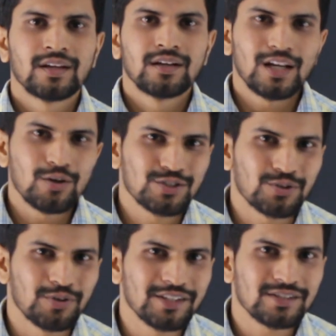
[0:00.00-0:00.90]
Hello
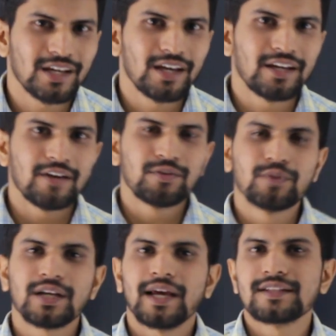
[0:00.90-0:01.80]
students and
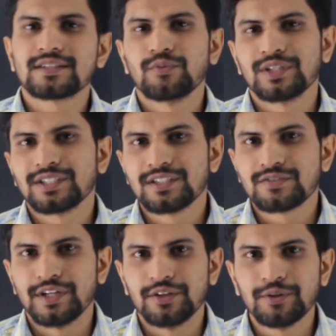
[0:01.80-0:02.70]
everyone else watching
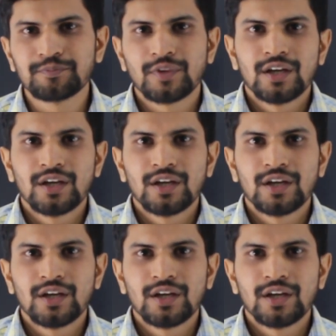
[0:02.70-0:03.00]
this video.